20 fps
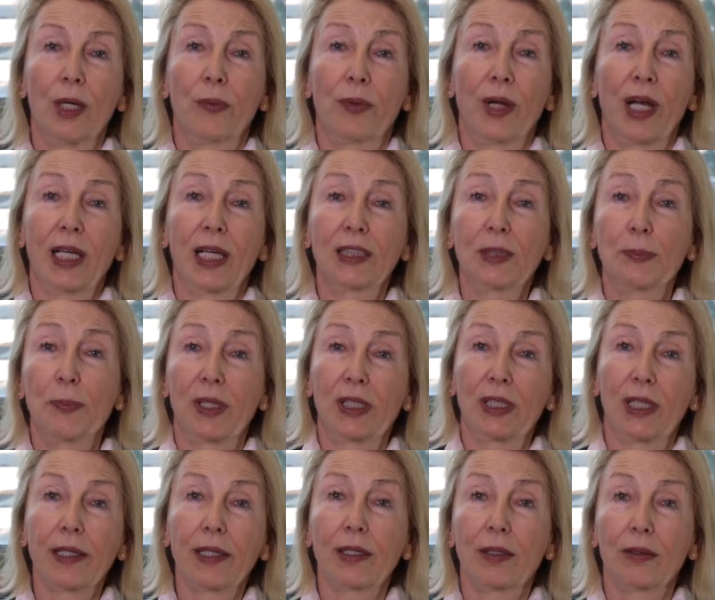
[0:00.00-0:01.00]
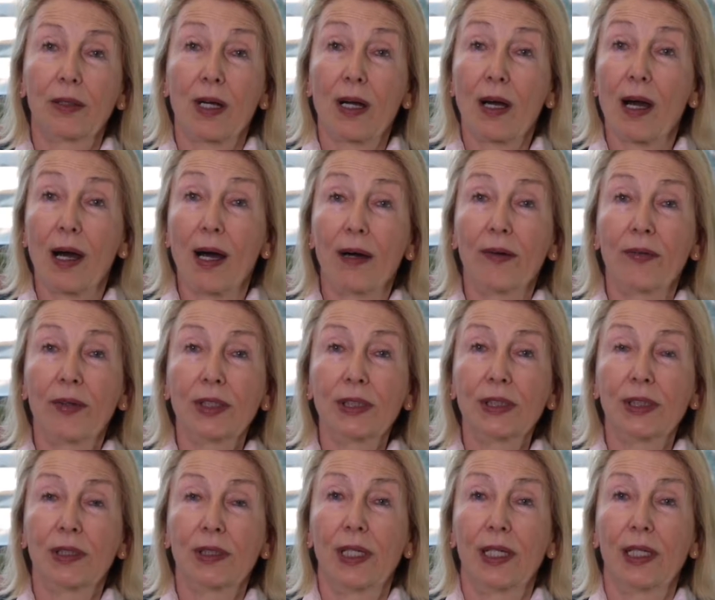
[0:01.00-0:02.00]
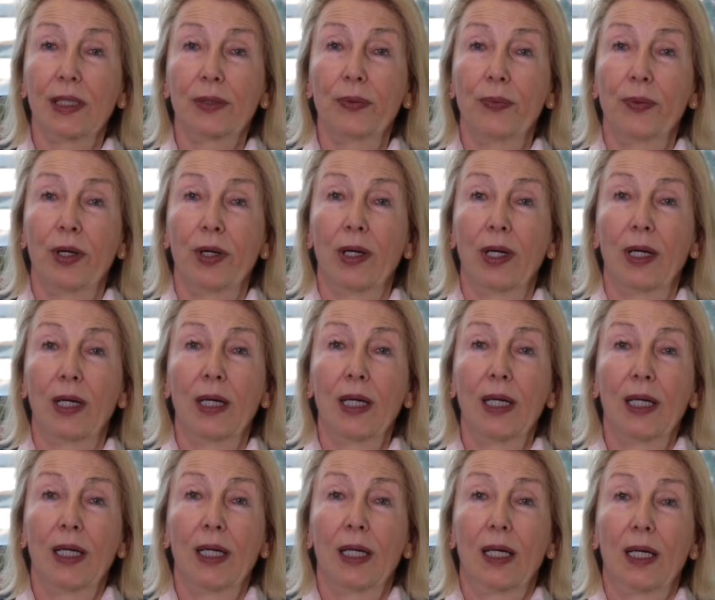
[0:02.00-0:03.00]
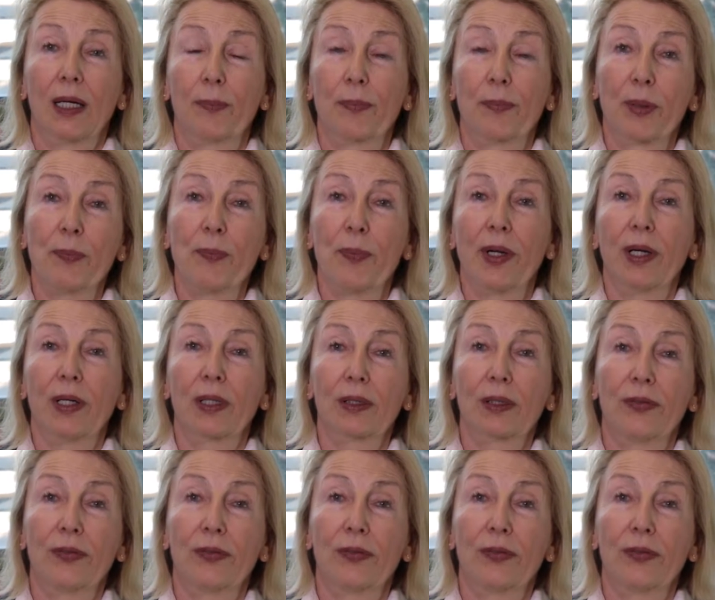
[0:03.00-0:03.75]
We had spectacular covers that were prepared